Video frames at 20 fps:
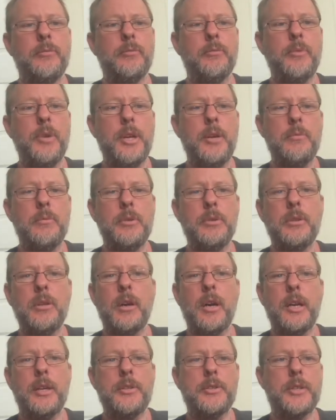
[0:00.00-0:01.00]
We would
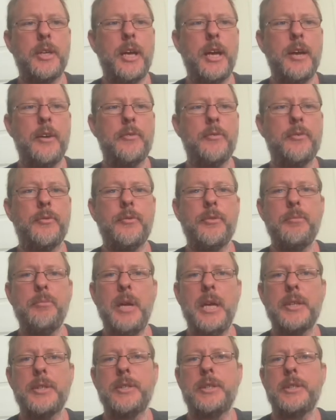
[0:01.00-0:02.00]
like to have the
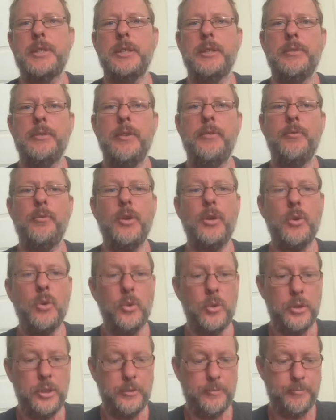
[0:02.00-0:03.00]
best if we
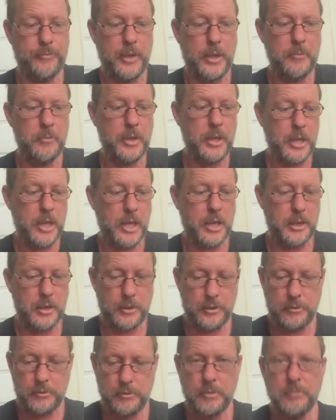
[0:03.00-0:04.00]
could, and we can
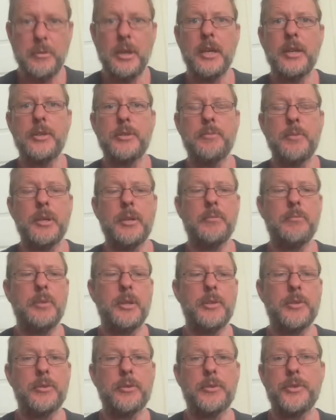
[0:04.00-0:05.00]
through management,
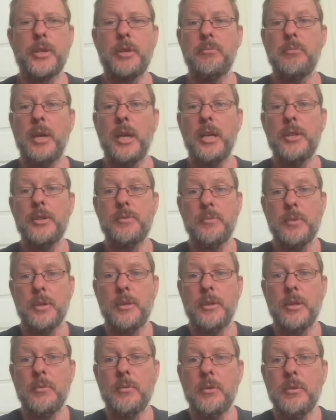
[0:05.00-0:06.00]
but it's also
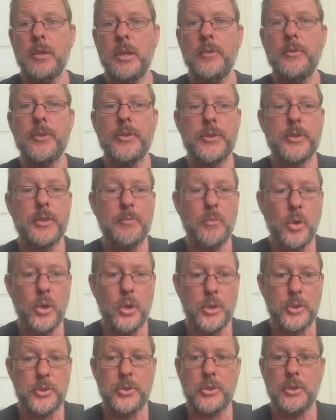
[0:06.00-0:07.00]
management that will give us the
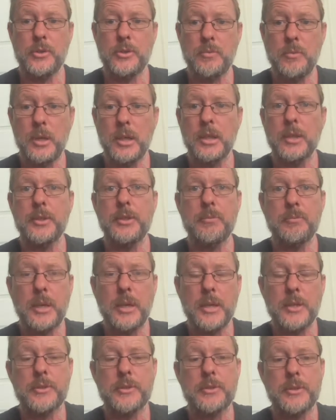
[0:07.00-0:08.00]
worst as well. It
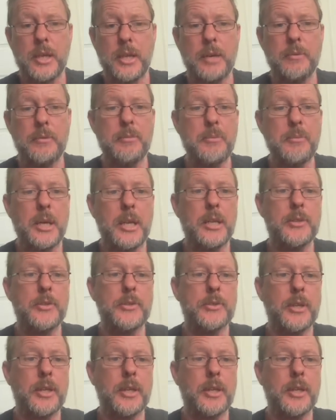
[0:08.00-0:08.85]
depends on how we manage.